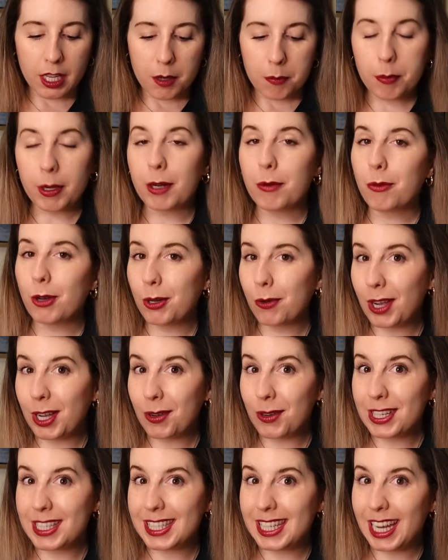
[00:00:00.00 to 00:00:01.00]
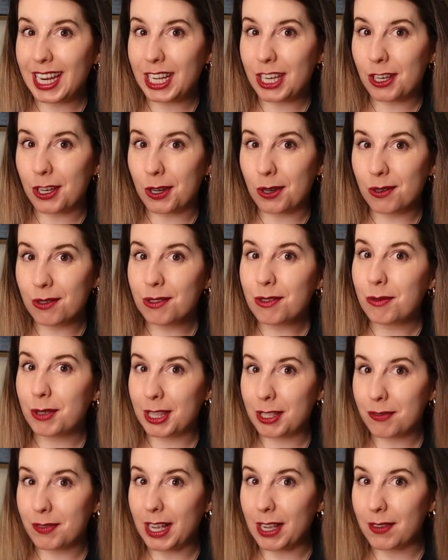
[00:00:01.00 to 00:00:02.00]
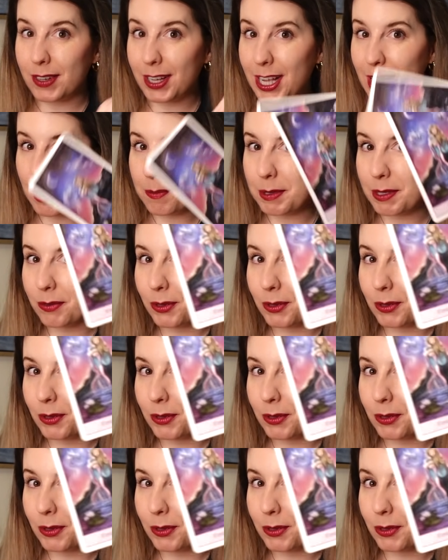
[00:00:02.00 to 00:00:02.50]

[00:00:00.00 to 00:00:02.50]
But what do I always say to you with the Five of Cups,